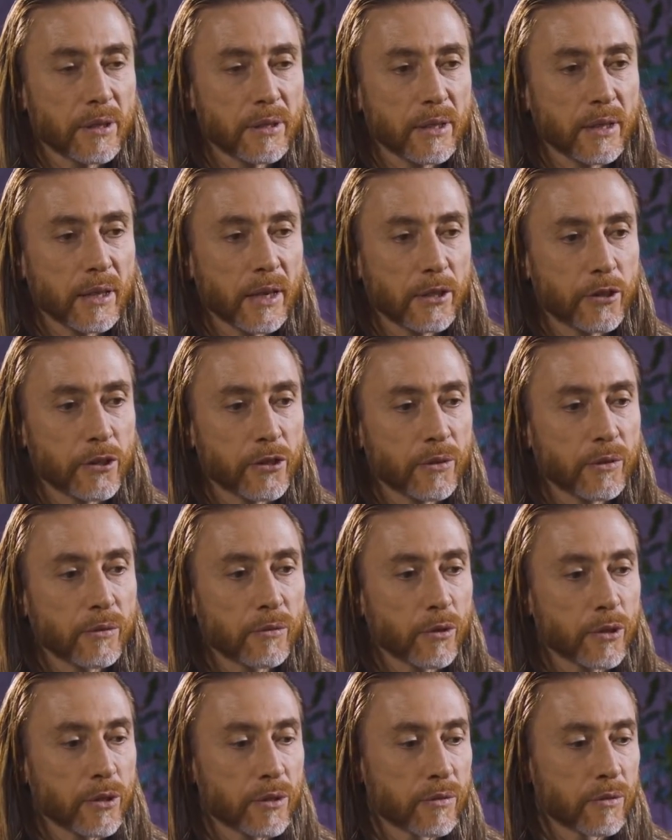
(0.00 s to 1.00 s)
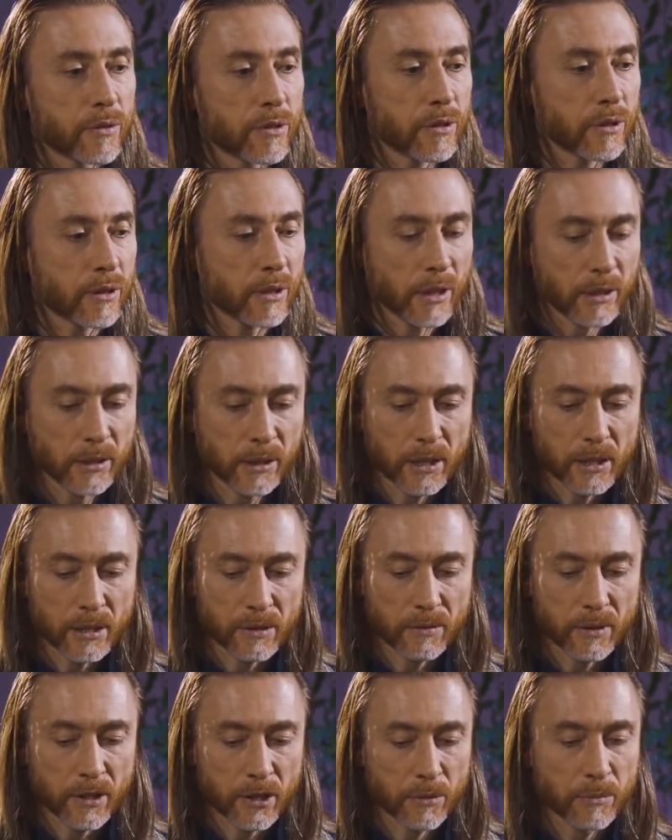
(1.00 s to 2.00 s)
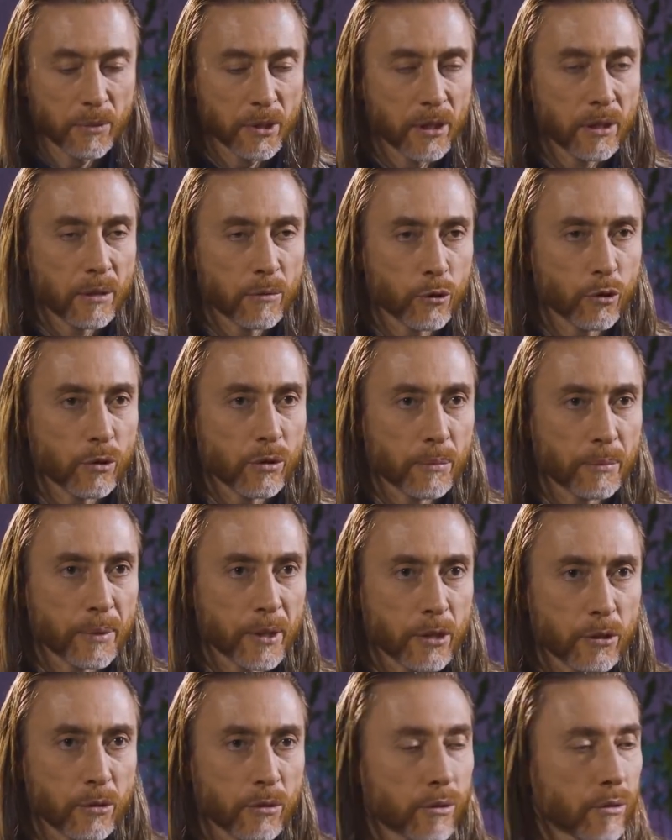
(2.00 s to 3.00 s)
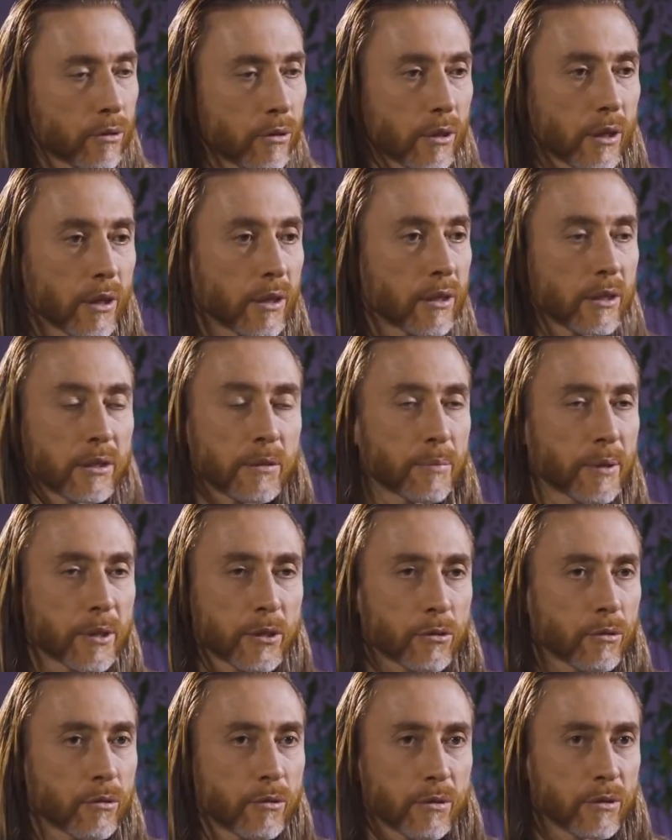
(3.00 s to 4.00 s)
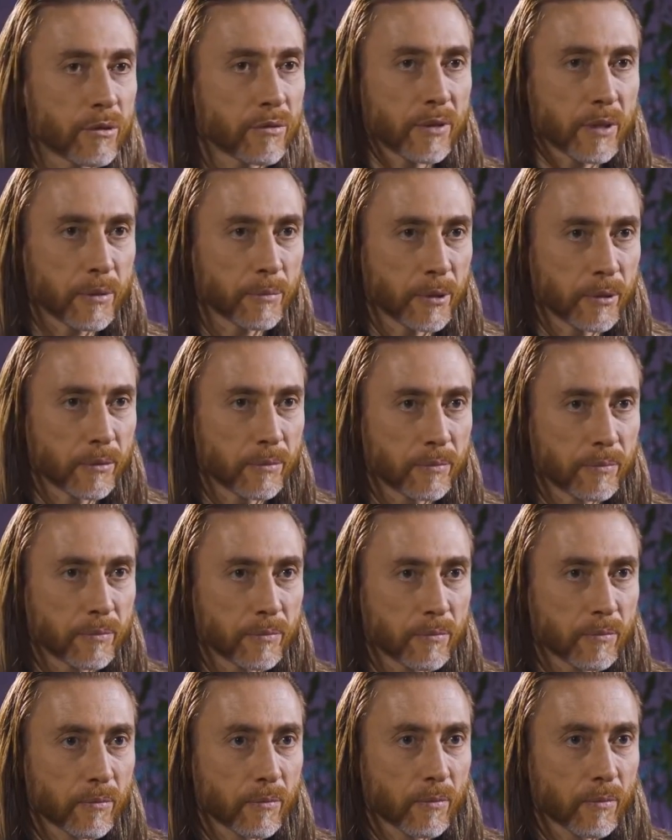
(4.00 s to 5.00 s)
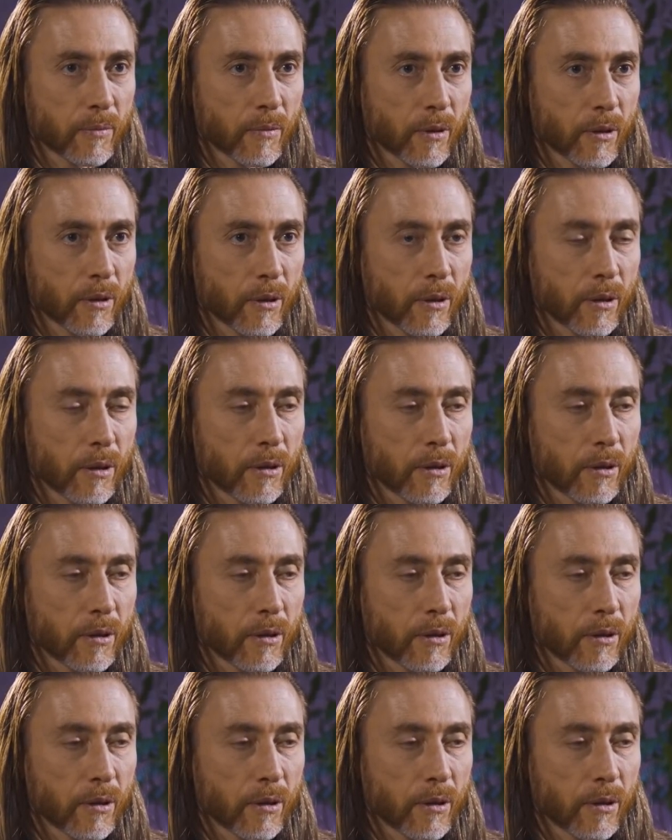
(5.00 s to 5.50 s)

Develop the quality of duality. When something happens to your body, it doesn't happen to you.